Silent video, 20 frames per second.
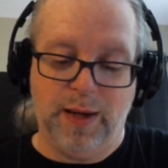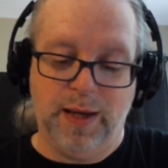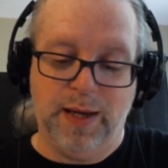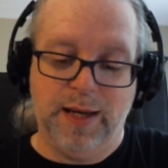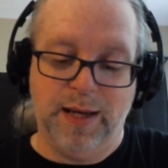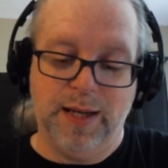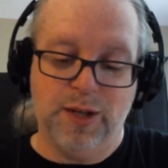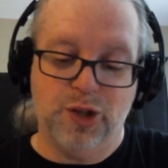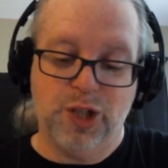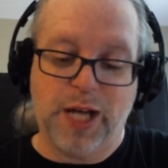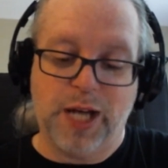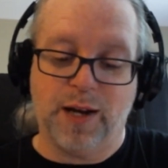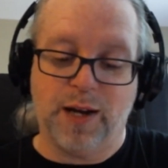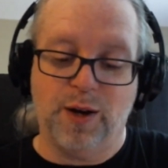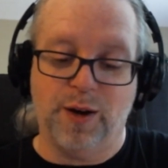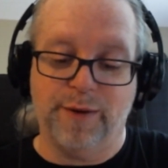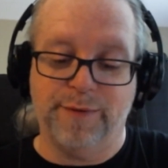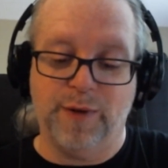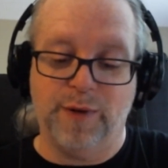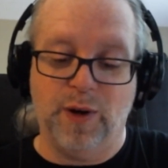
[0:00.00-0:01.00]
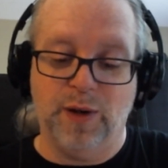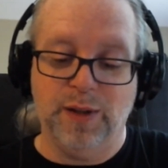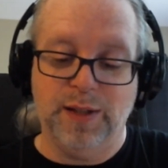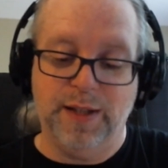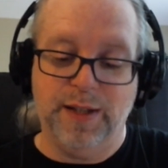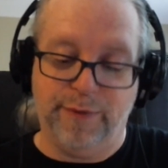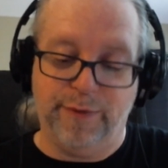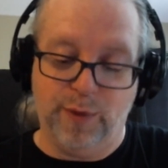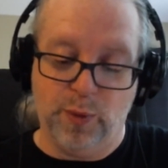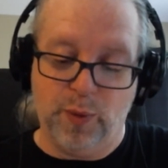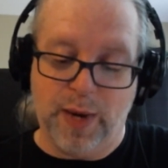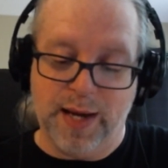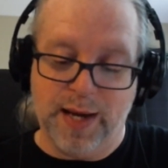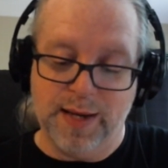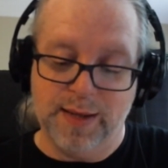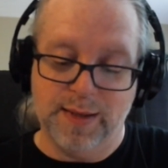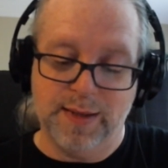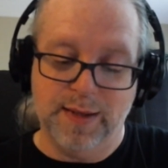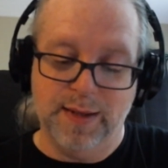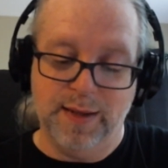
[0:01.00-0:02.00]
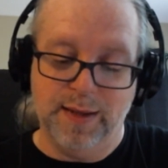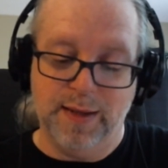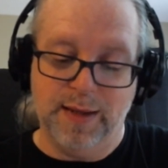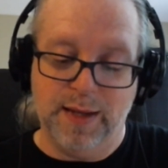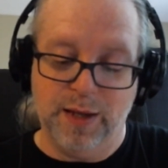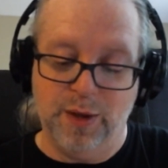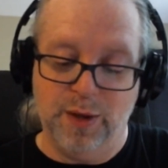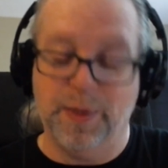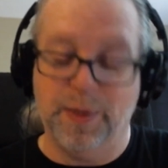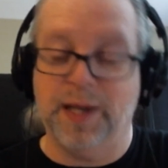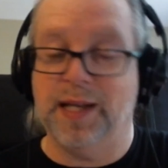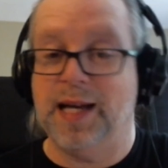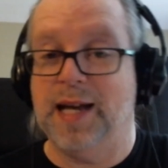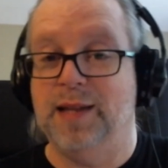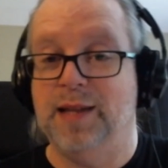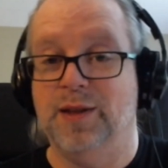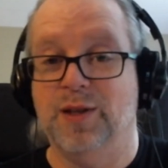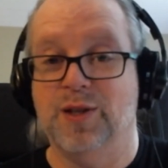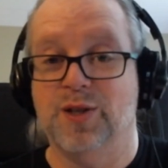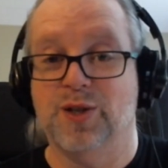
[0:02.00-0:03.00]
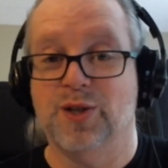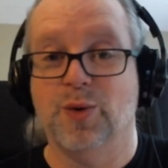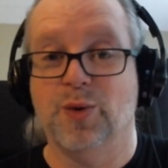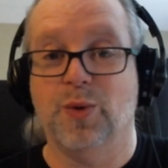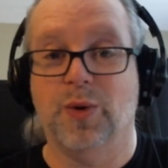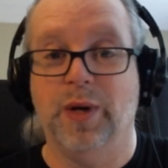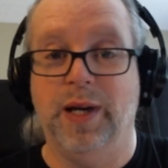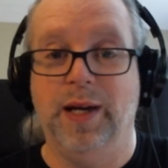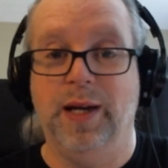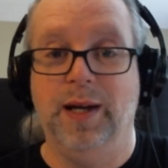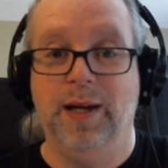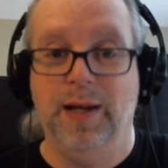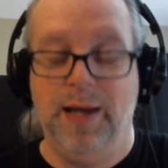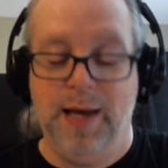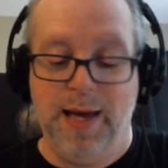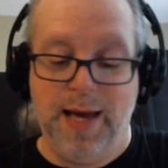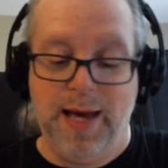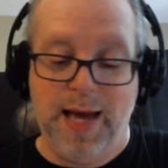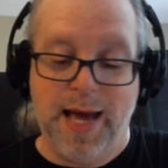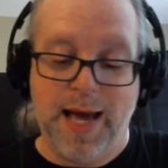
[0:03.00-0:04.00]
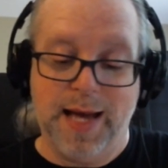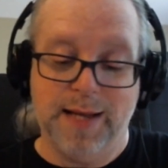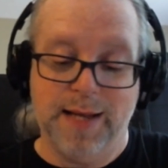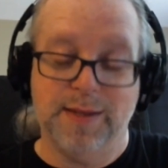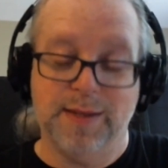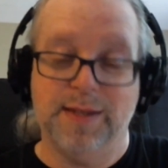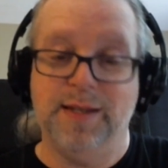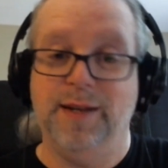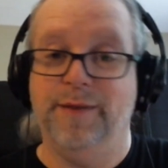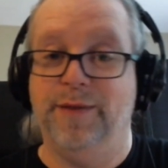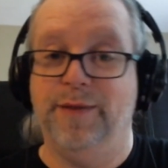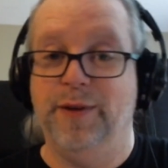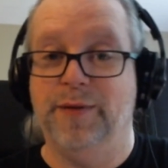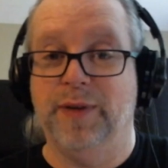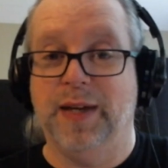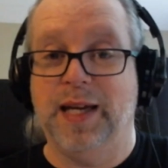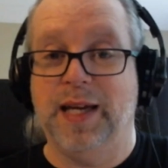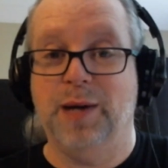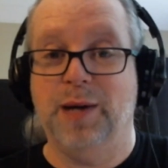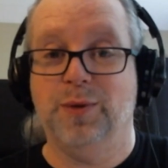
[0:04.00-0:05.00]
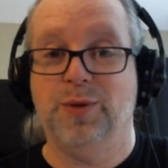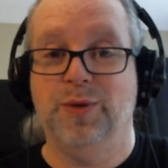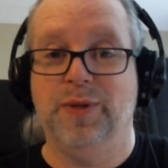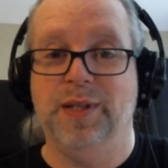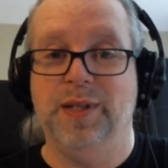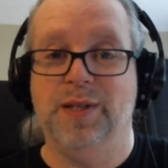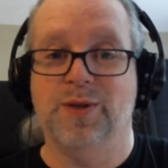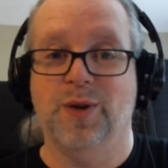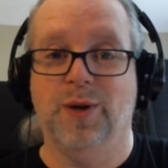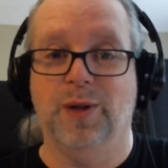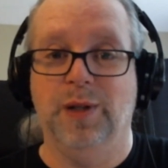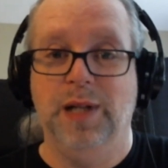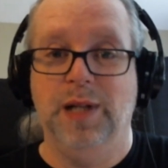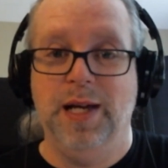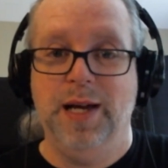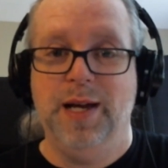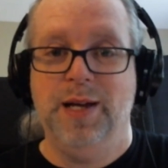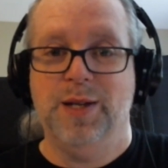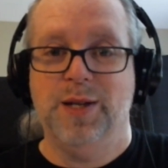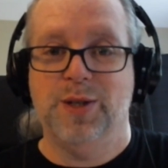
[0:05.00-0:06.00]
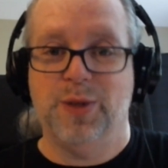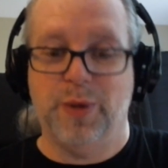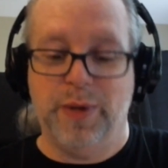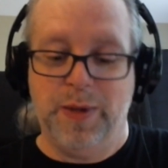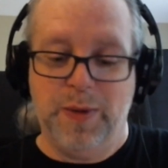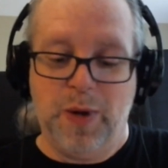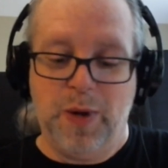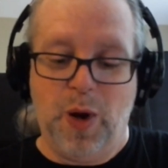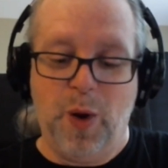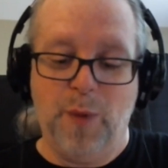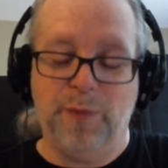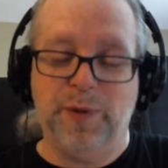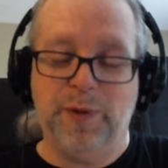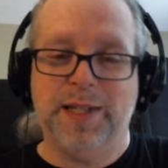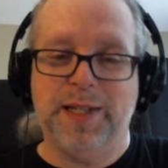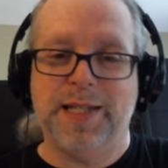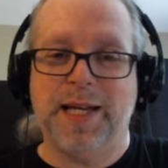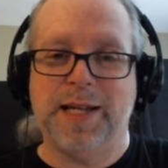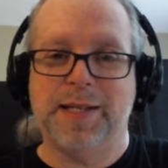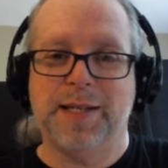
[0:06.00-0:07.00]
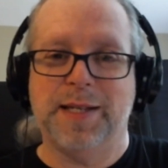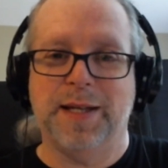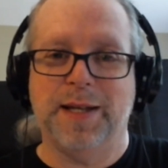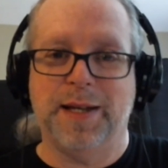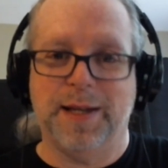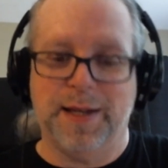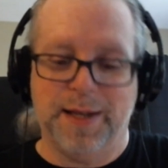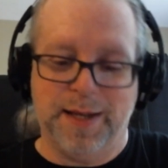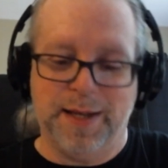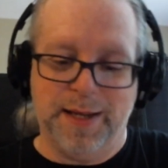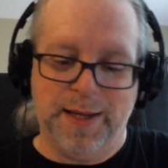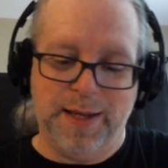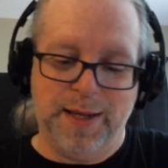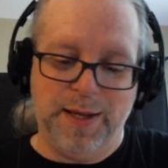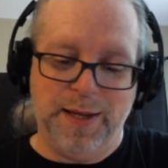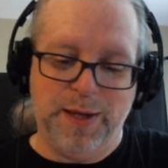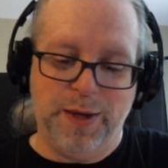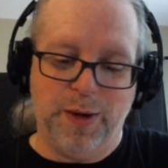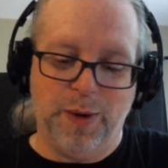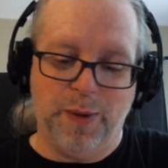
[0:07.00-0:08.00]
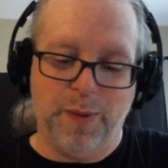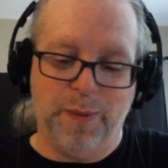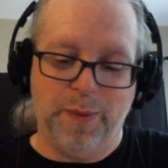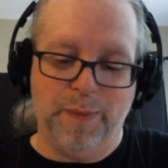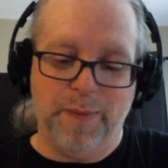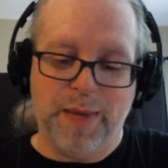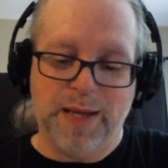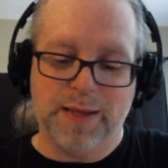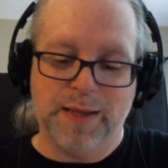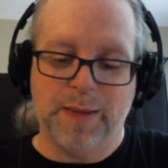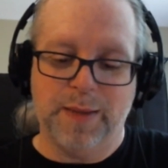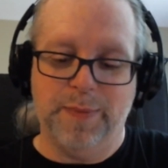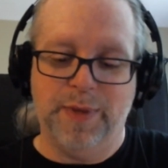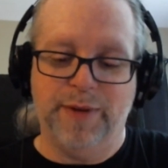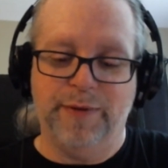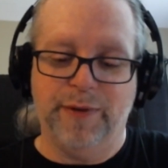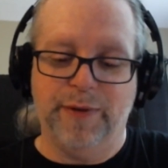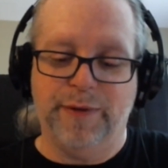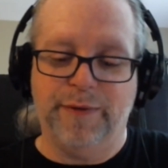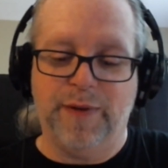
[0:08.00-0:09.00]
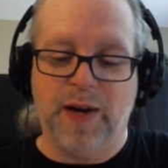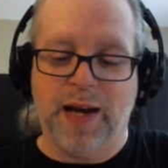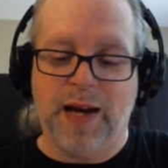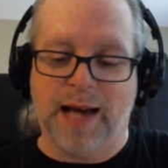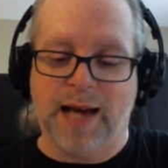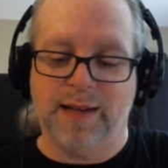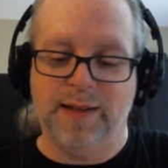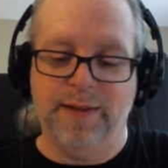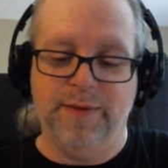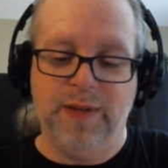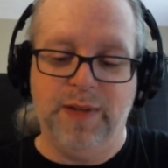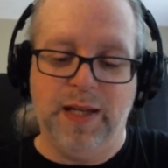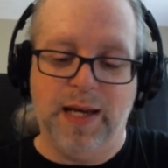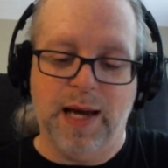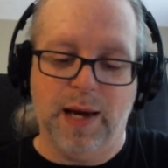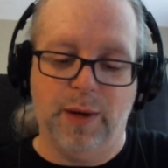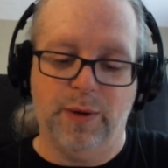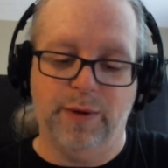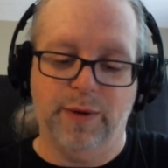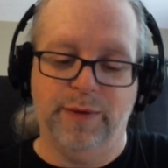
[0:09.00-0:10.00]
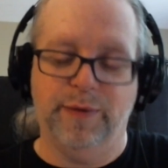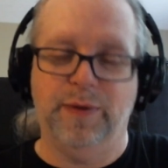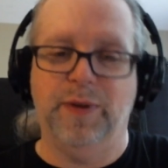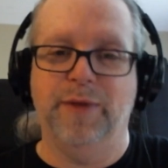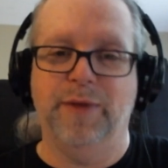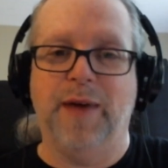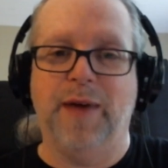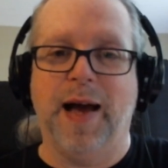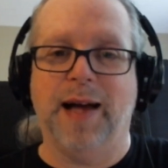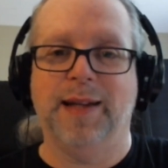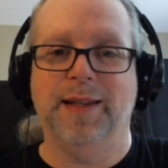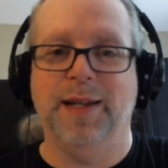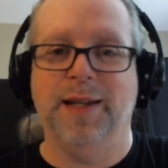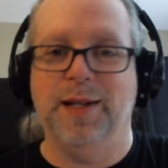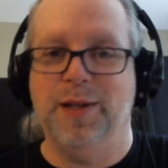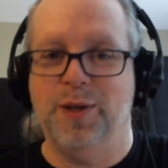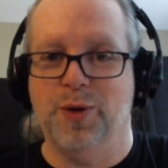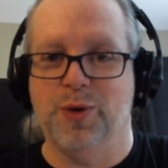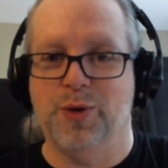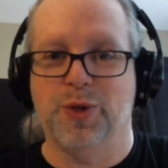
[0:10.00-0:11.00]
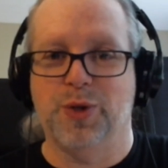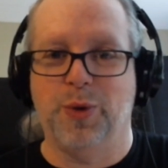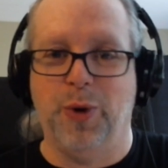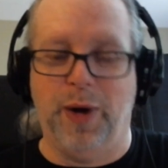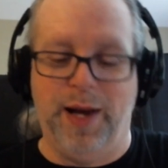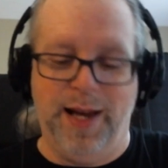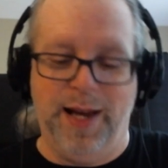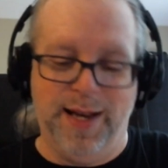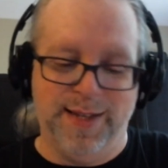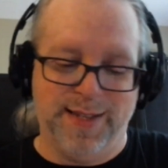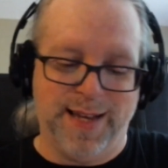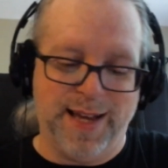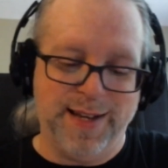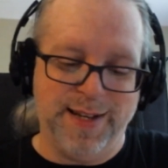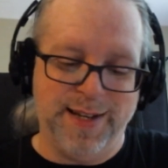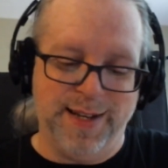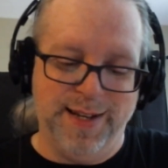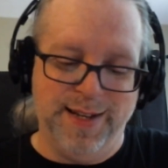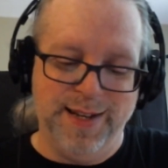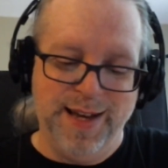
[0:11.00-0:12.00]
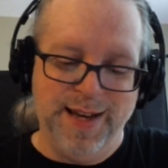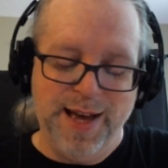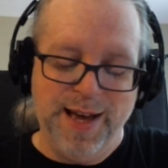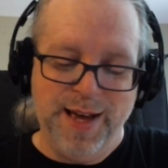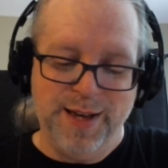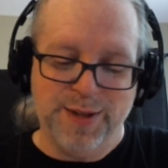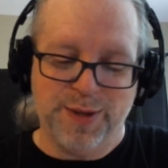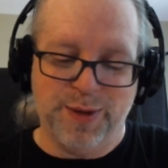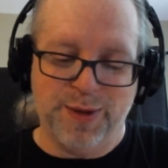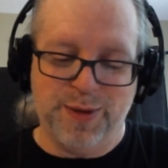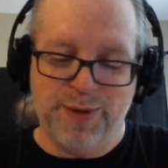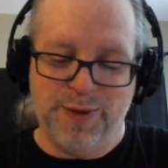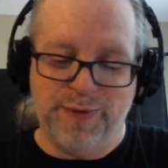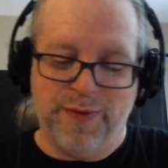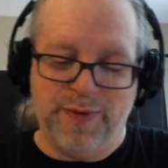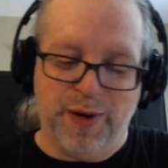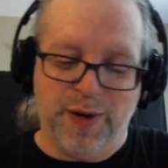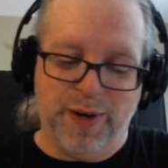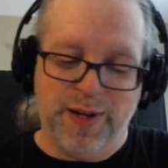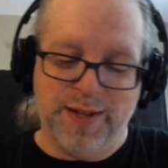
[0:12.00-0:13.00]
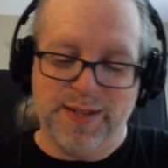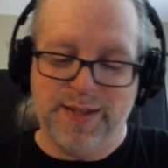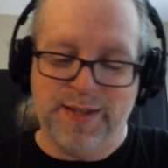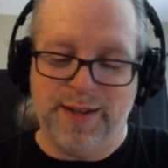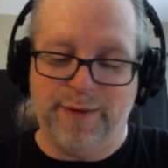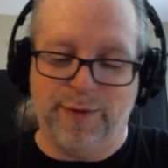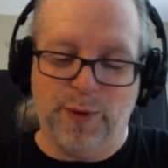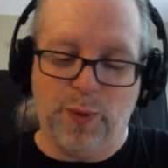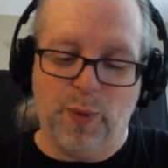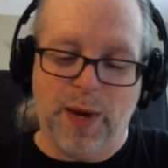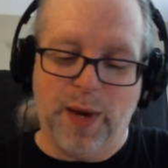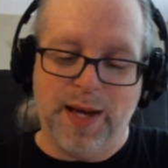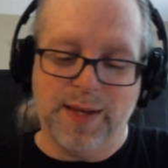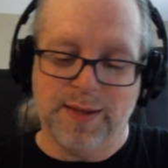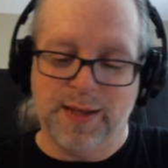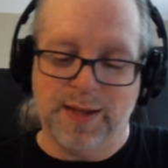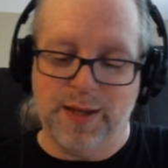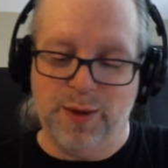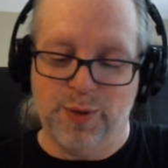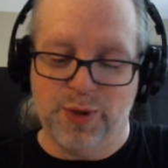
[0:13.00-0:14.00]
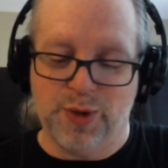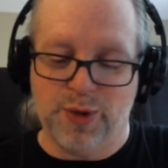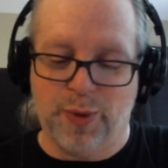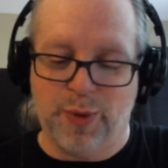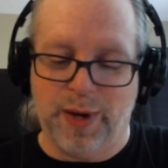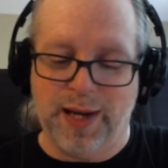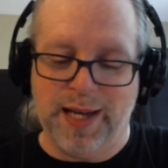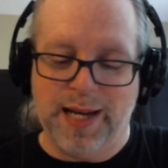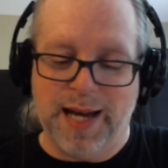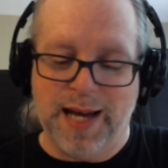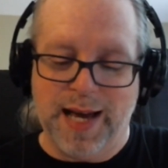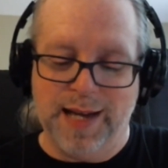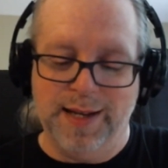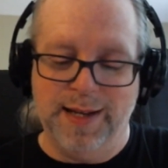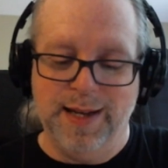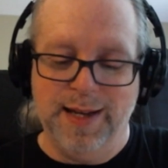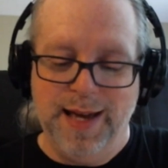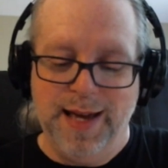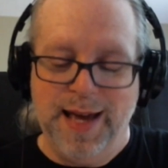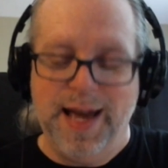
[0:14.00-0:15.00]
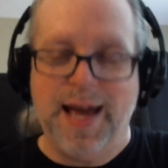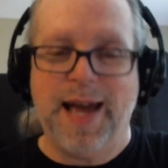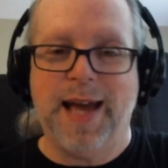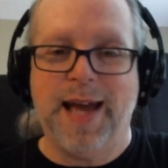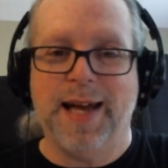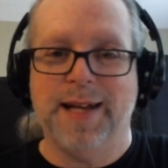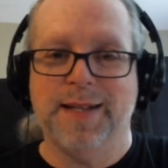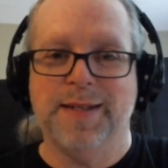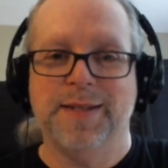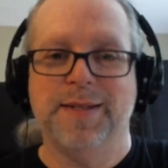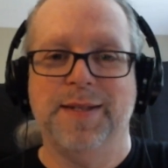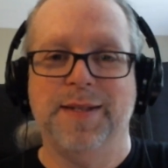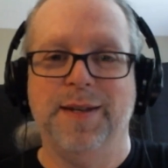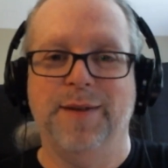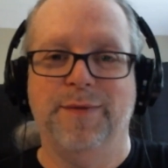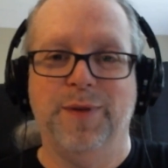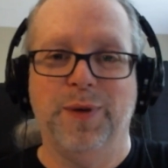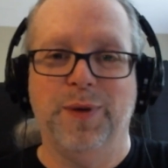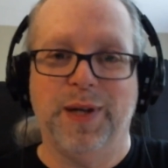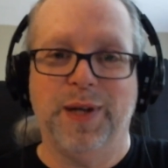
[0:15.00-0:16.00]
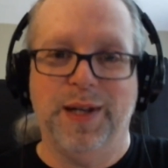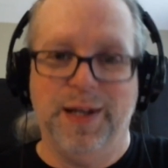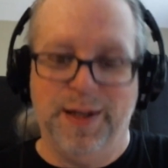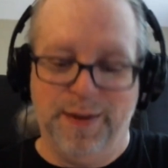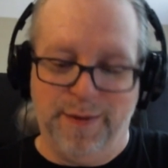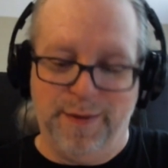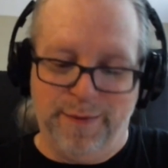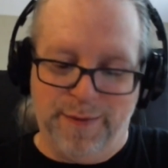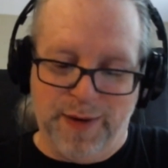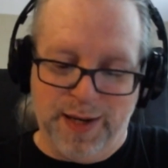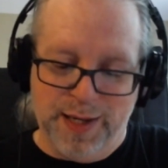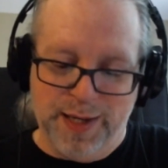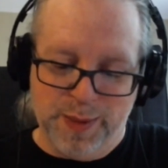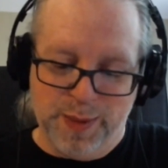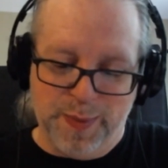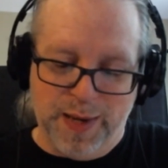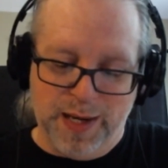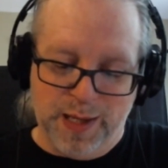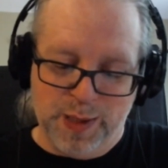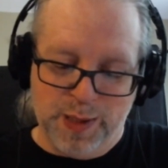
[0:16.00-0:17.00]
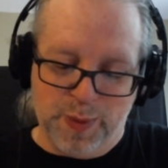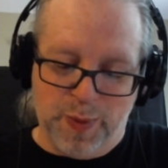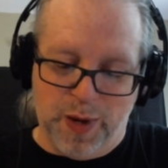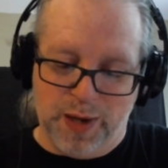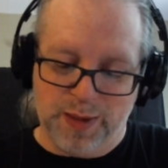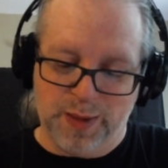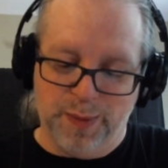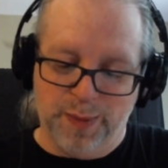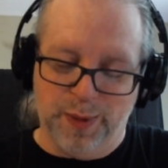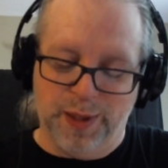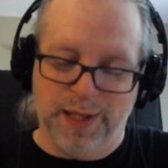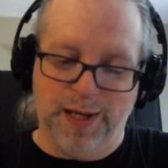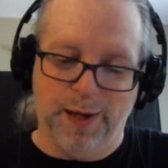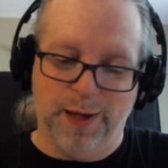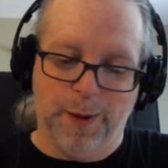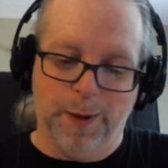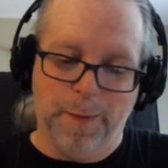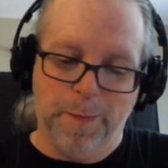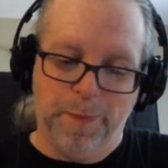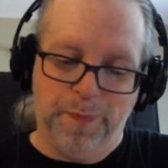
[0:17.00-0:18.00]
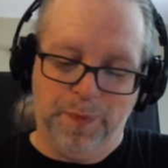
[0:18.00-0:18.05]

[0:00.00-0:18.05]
can check off all the different ways that you might end the story and see if you've encountered these all. So it hopefully makes a bit of a fun activity out of the fact that your story has ended. So there's various different ways that your story can end, and see if you can find as many as possible here.